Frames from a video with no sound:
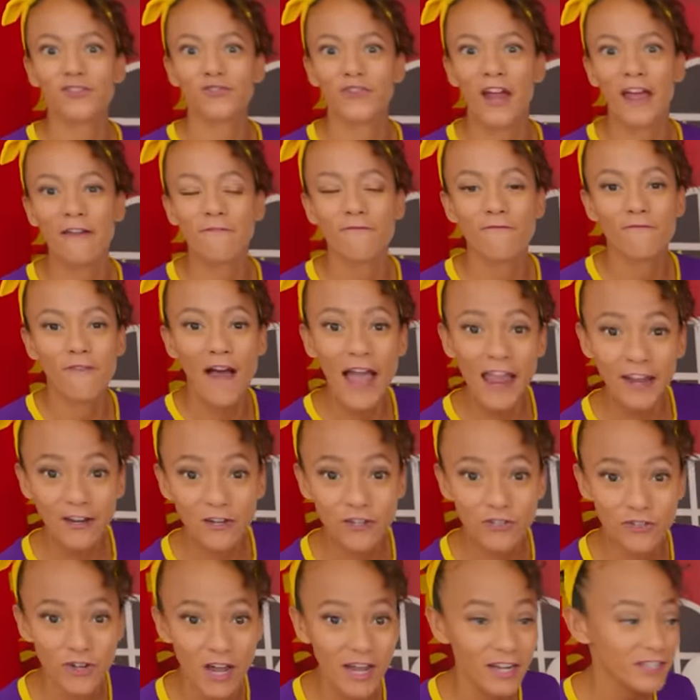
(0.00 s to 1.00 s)
drive fire
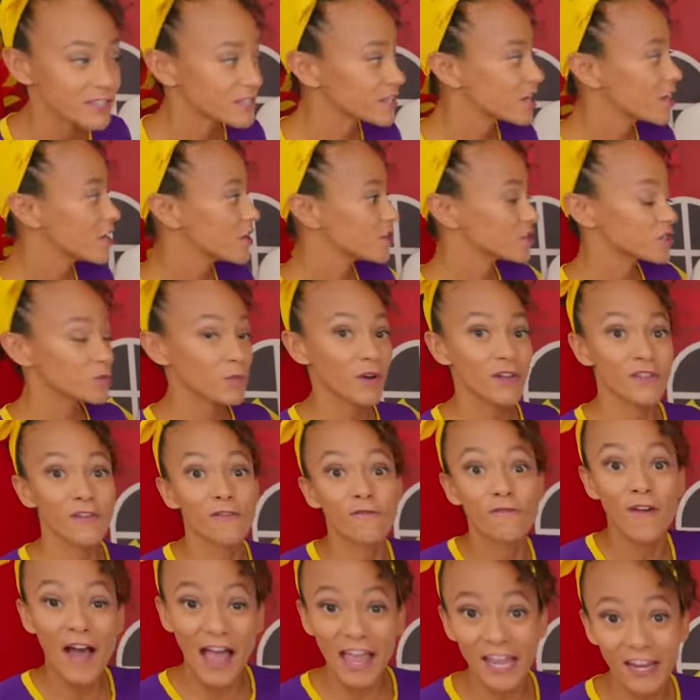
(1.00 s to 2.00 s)
trucks to where the
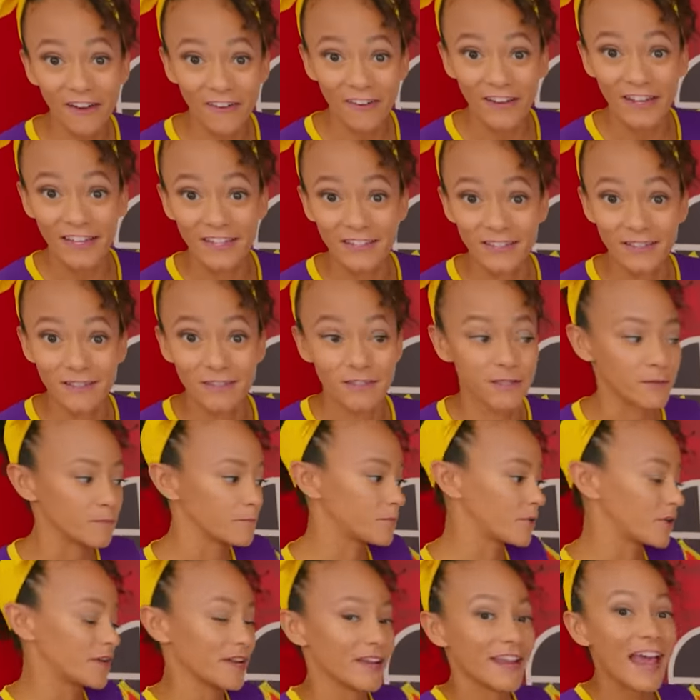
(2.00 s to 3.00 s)
fire is to
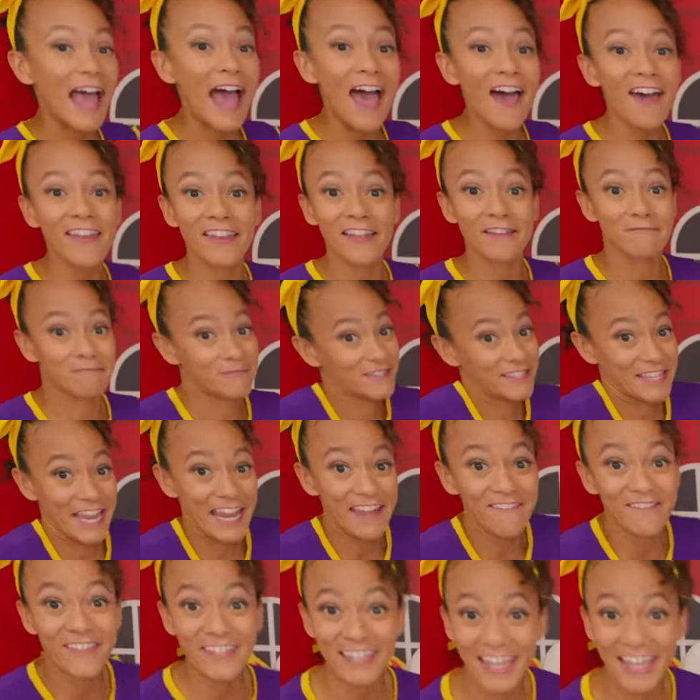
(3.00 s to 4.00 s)
put it out and save the